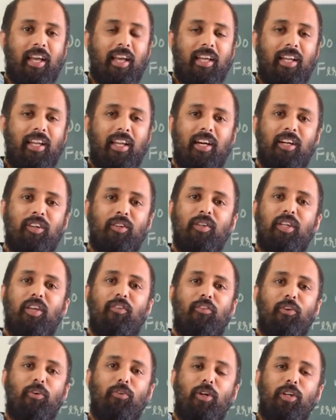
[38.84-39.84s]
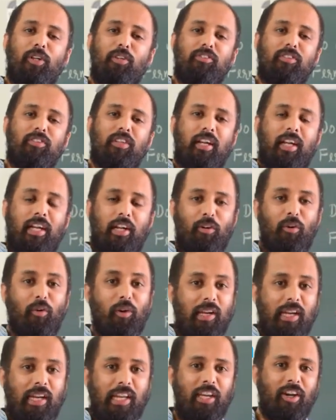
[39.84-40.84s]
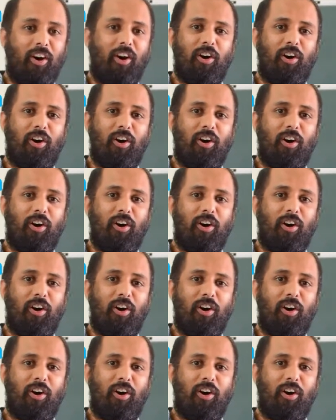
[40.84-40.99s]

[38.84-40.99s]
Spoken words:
Now, if you want to generate only